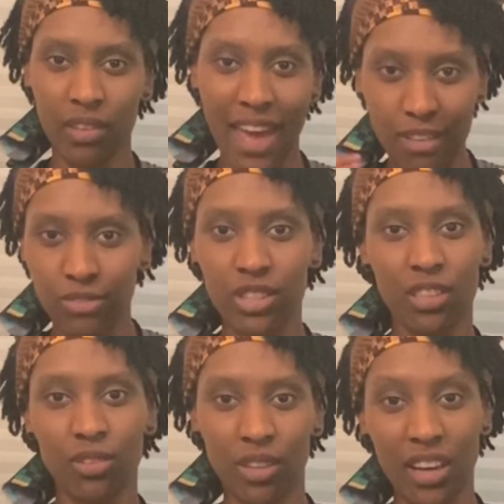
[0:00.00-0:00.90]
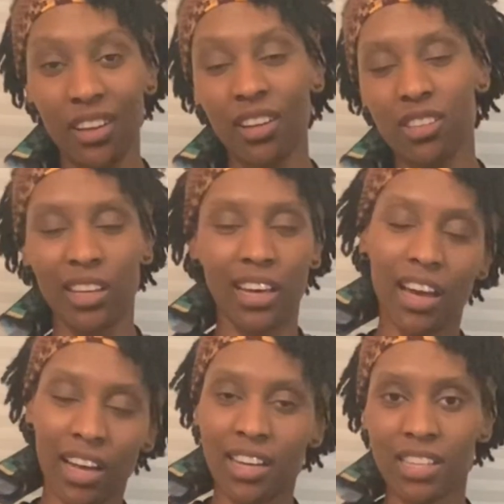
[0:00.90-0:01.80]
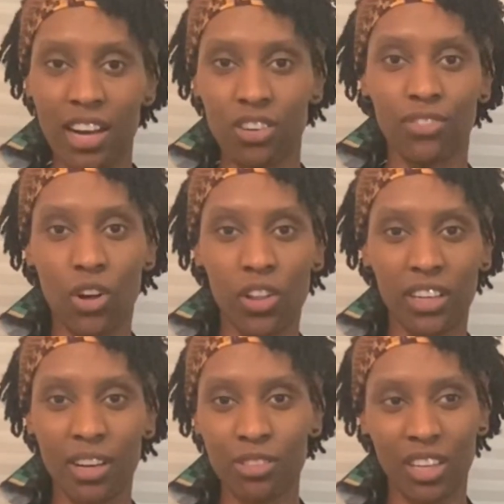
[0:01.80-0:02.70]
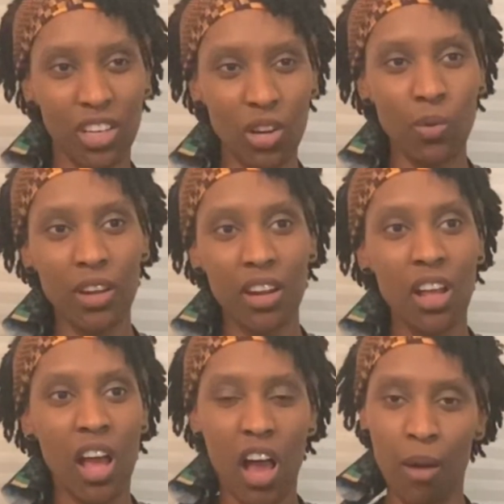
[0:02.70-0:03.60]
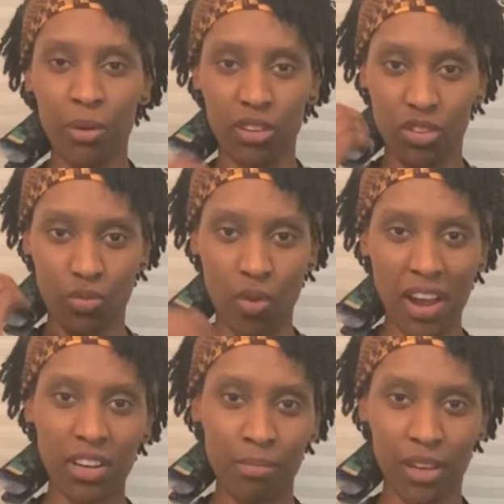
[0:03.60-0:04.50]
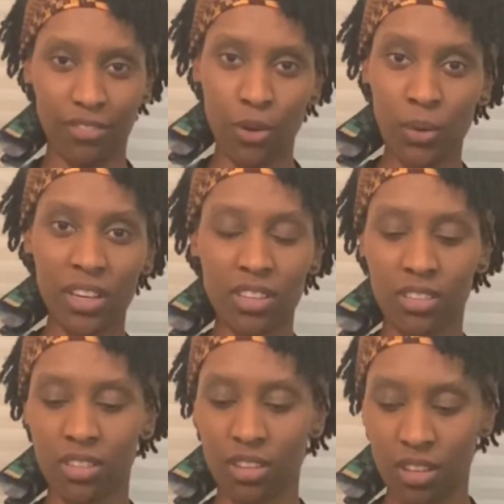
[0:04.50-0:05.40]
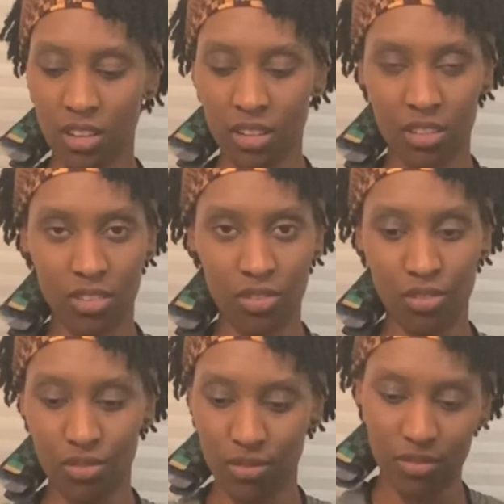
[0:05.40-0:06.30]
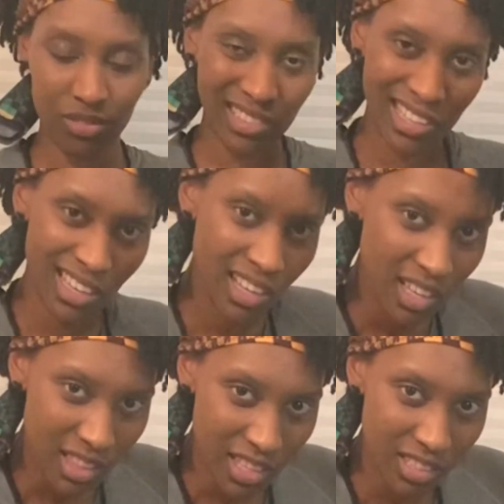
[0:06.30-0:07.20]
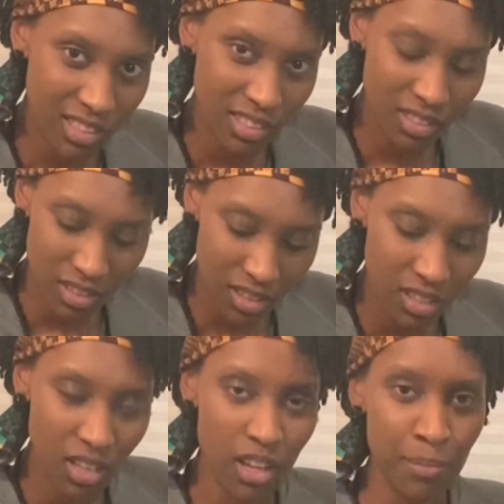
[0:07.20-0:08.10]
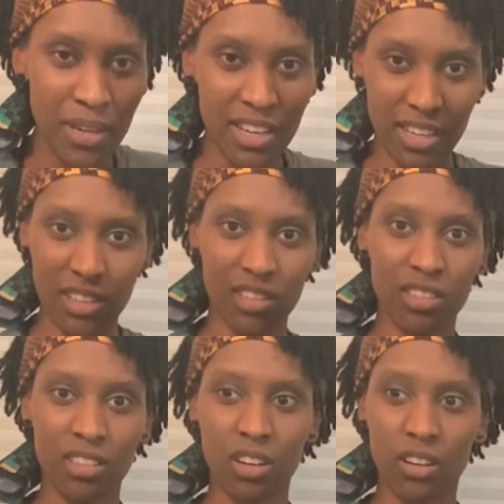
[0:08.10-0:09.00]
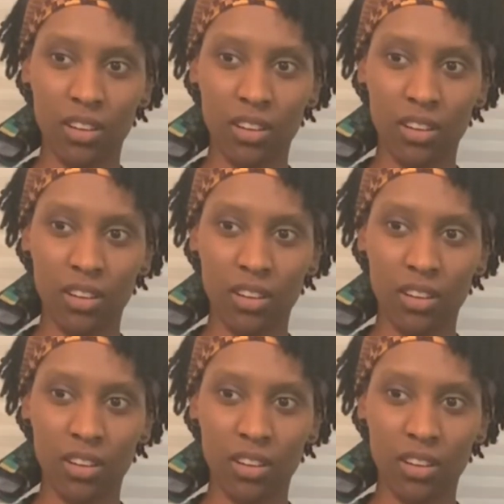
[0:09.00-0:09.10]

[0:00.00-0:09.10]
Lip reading: every single day until I kind of got tired of calling. I was like, you know what? I'm going to direct my focus to this because